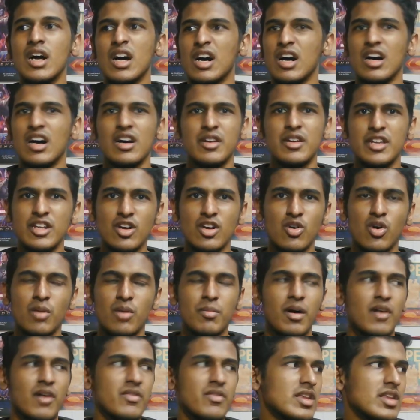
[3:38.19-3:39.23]

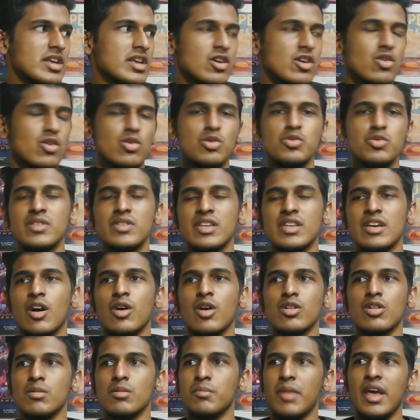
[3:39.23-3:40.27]
about, losing
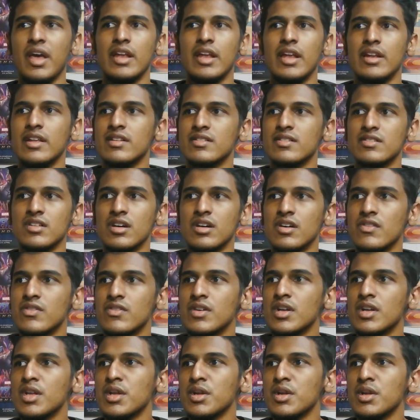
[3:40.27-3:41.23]
Uncle Ben and stuff.